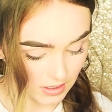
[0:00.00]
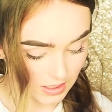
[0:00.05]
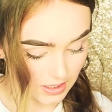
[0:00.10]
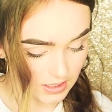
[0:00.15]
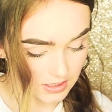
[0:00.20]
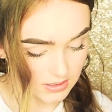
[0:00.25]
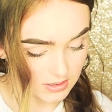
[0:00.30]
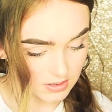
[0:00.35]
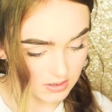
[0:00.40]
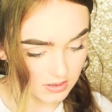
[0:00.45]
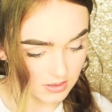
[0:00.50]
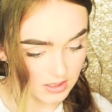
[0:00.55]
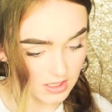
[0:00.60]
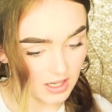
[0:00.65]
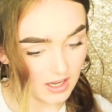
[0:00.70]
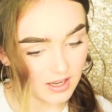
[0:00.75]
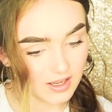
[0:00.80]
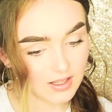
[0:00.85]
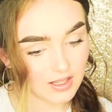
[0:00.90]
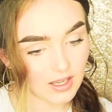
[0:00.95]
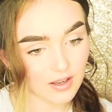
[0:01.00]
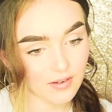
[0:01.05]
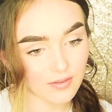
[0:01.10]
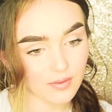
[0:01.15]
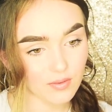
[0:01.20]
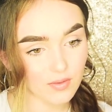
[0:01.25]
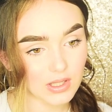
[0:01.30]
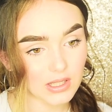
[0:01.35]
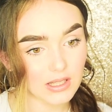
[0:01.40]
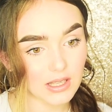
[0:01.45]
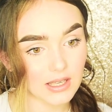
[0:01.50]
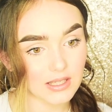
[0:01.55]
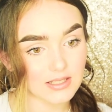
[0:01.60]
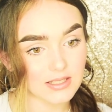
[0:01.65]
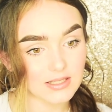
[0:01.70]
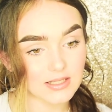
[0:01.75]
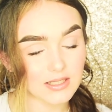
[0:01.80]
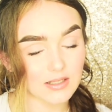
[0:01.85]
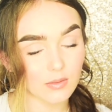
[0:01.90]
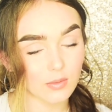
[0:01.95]
And yeah, I haven't really had
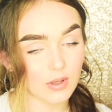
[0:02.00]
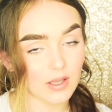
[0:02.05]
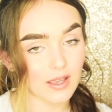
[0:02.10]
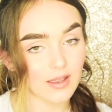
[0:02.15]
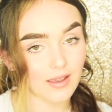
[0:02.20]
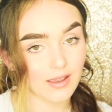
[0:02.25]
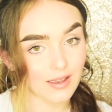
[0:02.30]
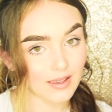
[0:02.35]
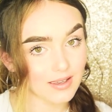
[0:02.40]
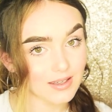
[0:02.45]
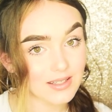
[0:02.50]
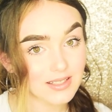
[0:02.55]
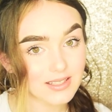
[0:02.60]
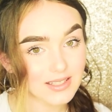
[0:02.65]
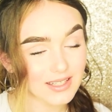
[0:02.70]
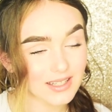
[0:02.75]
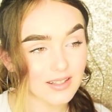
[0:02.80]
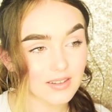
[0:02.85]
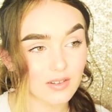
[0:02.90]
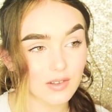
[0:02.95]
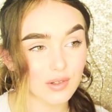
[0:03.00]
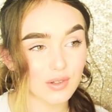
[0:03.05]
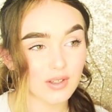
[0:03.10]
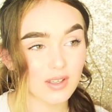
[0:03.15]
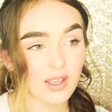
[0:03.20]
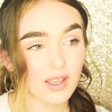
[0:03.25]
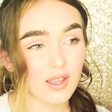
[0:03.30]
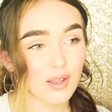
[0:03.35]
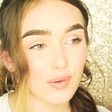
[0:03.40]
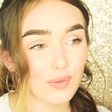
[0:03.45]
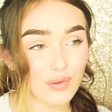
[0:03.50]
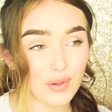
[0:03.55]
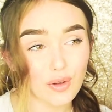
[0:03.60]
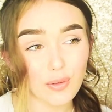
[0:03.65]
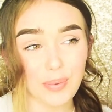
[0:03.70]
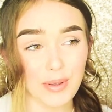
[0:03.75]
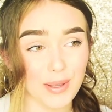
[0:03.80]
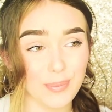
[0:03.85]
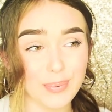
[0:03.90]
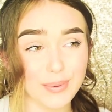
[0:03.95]
to deal with hate either. A few
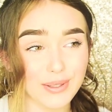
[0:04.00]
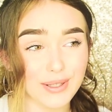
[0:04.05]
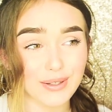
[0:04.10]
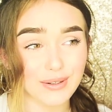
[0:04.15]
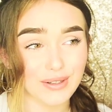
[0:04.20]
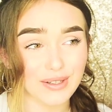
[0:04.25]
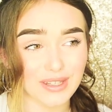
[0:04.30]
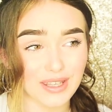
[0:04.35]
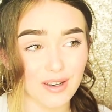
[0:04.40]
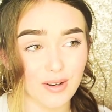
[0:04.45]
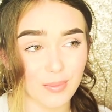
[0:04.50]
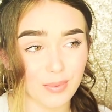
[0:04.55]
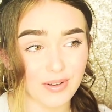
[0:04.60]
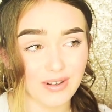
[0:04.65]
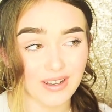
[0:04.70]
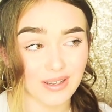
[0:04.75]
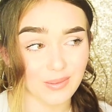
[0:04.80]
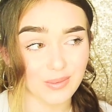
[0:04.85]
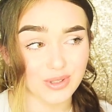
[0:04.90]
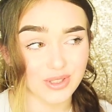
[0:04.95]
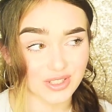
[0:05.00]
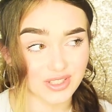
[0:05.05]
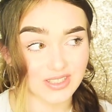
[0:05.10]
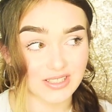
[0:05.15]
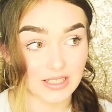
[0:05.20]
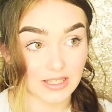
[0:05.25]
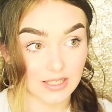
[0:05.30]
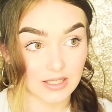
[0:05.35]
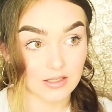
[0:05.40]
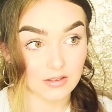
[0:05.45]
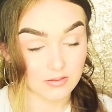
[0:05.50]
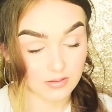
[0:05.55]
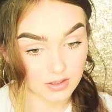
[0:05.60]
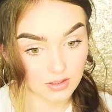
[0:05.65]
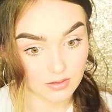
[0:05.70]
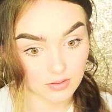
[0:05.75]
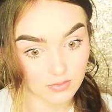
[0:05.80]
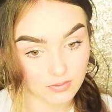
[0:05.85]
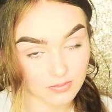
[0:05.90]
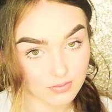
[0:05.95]
people here and there, but I would just like, you
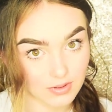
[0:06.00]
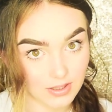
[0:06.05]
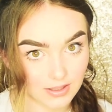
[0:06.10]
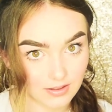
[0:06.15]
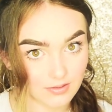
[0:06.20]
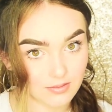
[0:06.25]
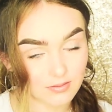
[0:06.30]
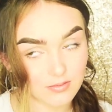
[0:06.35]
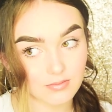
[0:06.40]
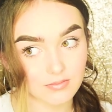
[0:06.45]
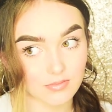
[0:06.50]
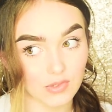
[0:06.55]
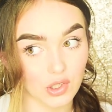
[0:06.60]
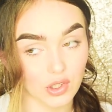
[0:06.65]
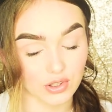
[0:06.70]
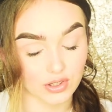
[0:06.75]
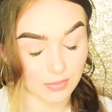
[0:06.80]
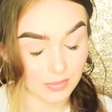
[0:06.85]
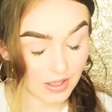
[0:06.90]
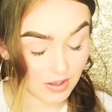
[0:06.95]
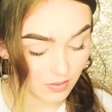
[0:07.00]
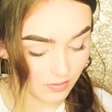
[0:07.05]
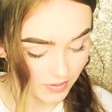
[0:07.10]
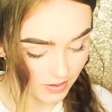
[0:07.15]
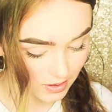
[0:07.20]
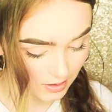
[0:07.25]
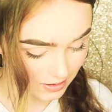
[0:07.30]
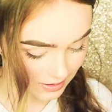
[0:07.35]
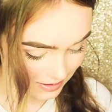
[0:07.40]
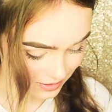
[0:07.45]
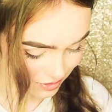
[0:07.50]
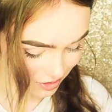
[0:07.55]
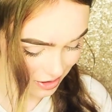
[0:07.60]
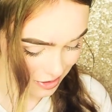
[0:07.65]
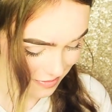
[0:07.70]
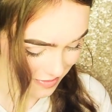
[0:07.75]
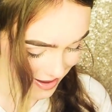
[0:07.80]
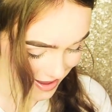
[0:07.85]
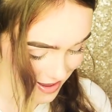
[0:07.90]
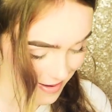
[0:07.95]
know, like cut them out a bit, like
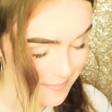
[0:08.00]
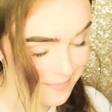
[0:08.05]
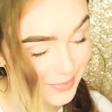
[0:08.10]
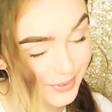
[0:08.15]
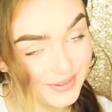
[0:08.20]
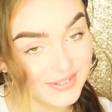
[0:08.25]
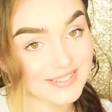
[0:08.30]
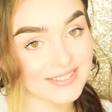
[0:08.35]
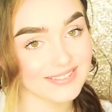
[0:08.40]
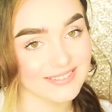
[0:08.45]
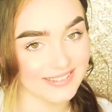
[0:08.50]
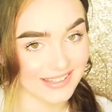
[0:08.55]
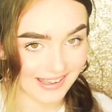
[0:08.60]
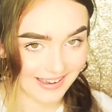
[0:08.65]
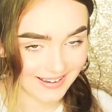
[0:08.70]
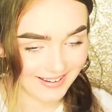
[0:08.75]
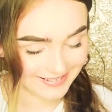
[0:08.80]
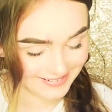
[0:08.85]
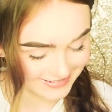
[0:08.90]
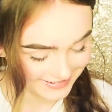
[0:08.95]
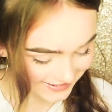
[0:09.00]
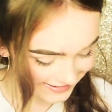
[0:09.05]
straight away. But yeah.